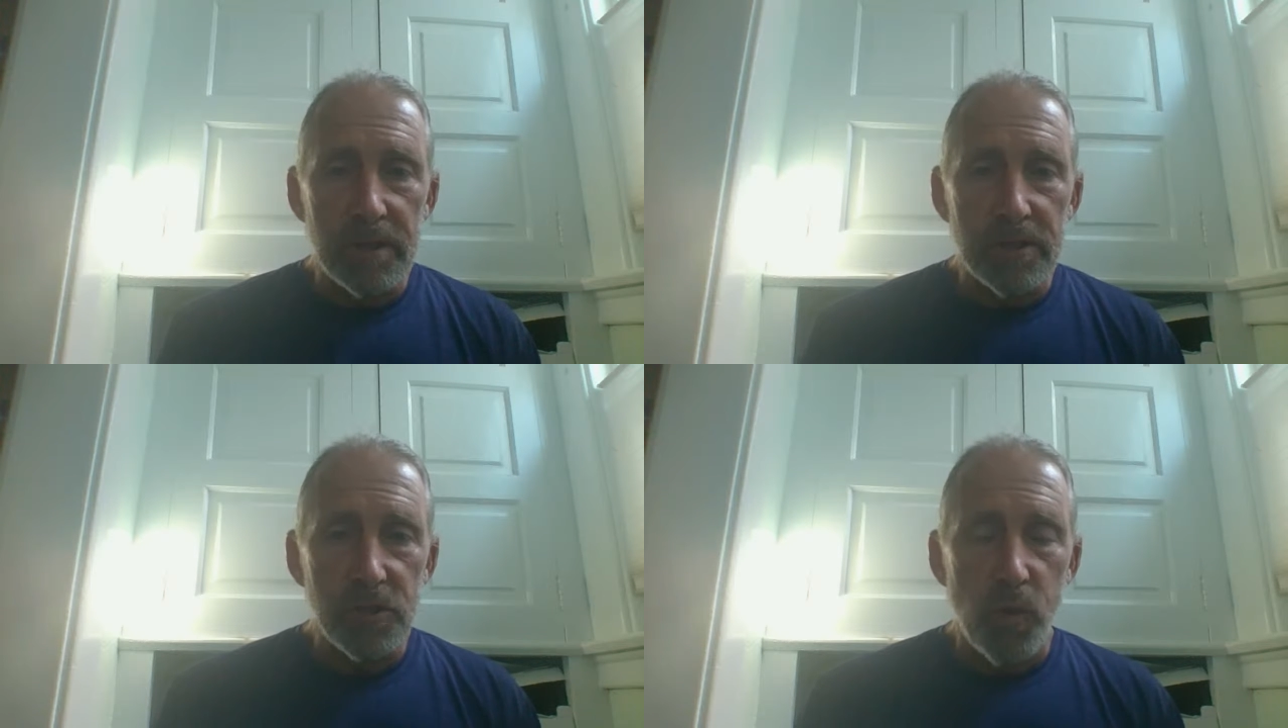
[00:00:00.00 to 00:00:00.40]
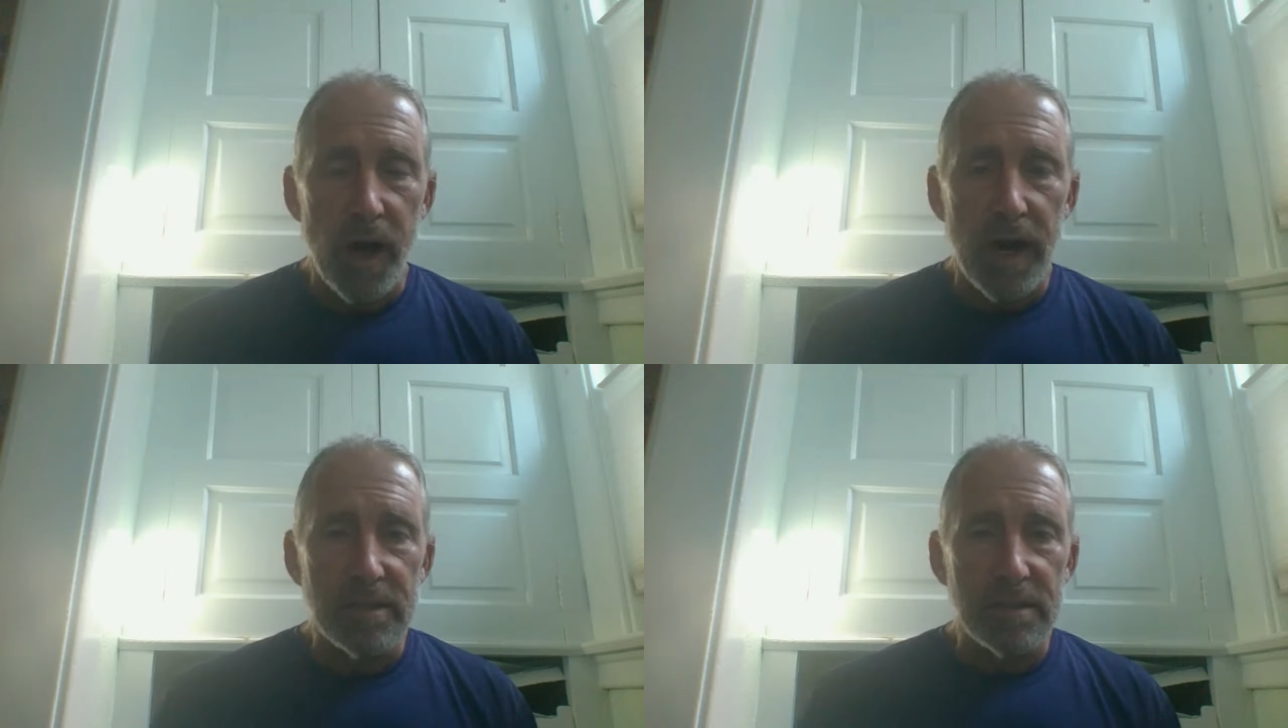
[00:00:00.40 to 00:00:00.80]

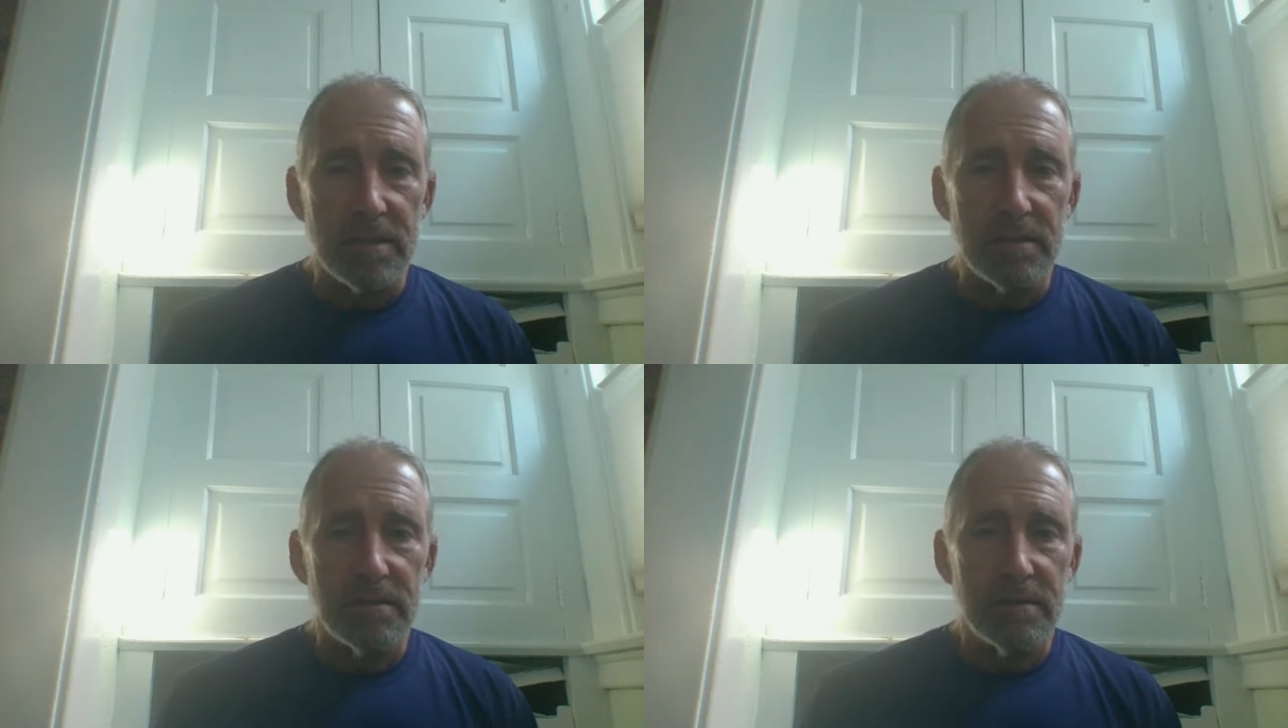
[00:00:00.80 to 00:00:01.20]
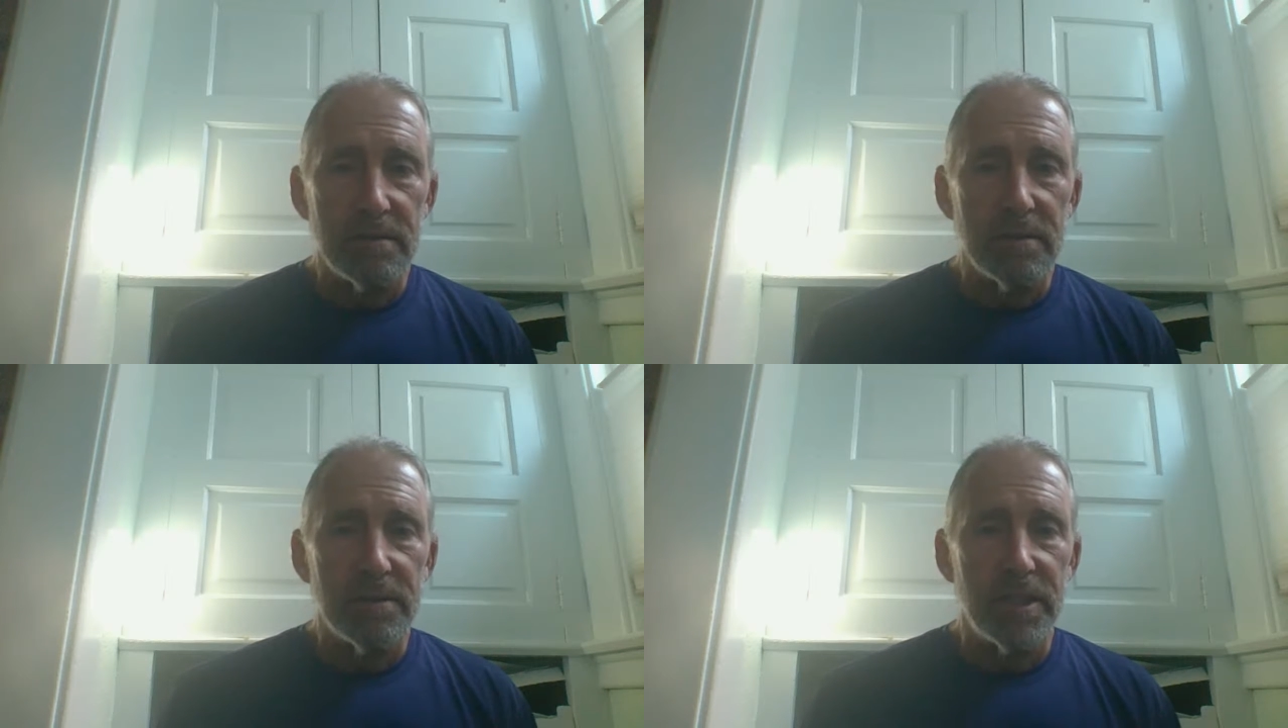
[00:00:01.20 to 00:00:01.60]
squats
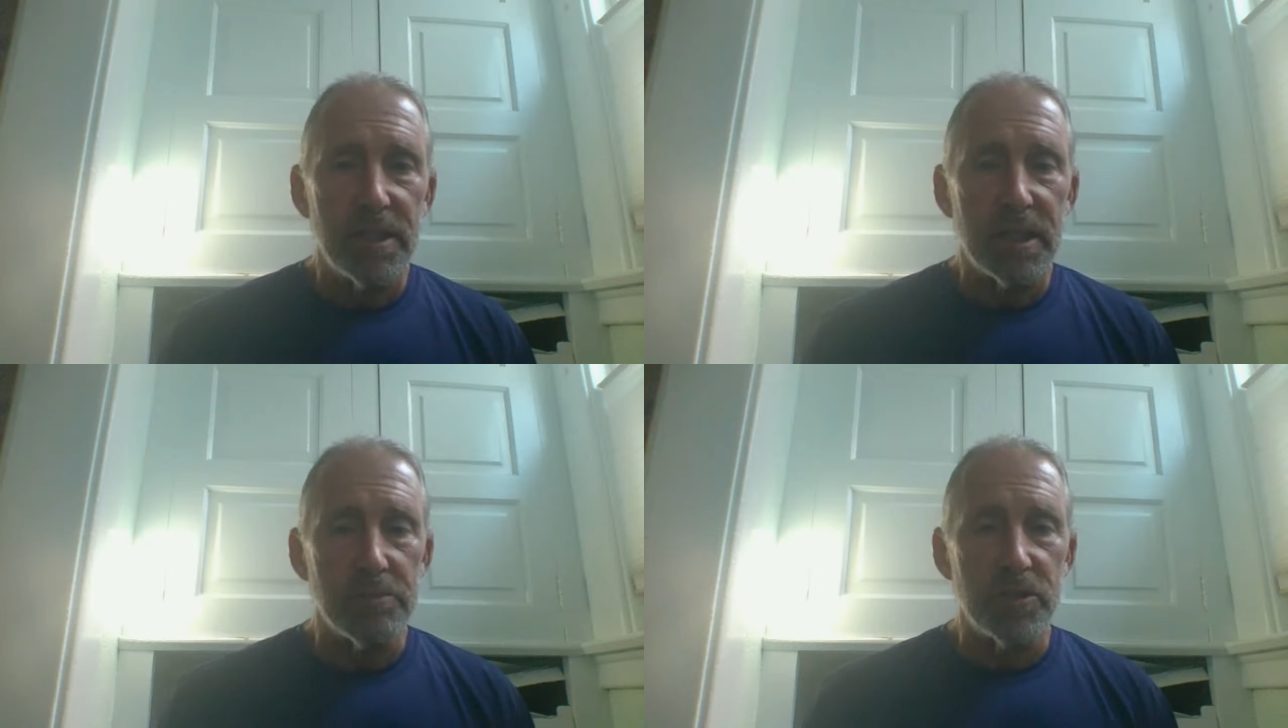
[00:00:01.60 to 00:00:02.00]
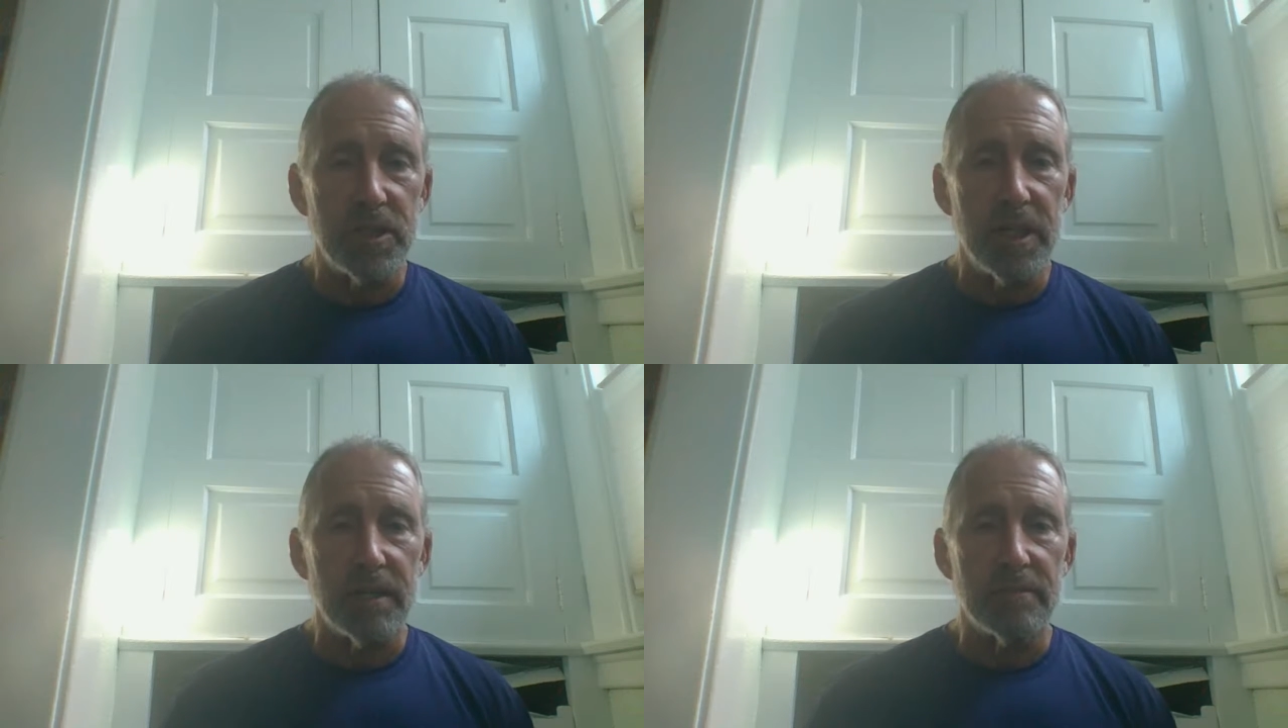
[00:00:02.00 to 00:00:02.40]
10 times a
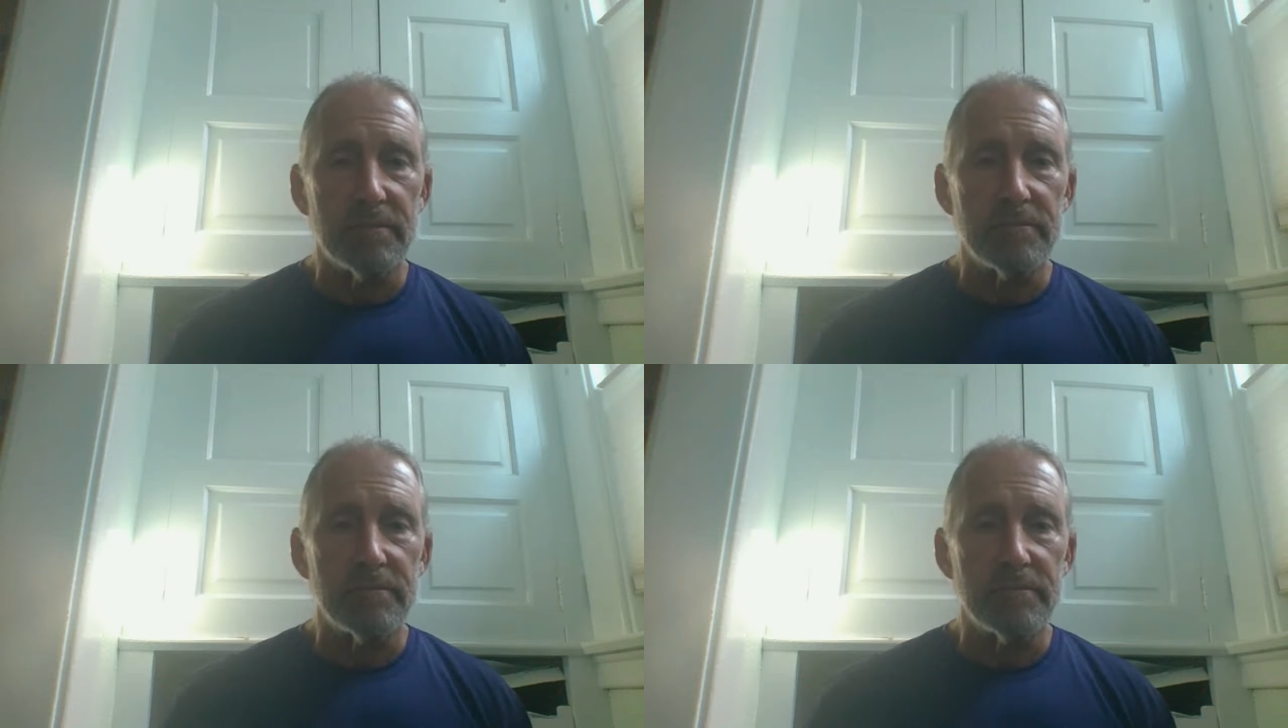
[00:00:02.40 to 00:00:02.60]
day.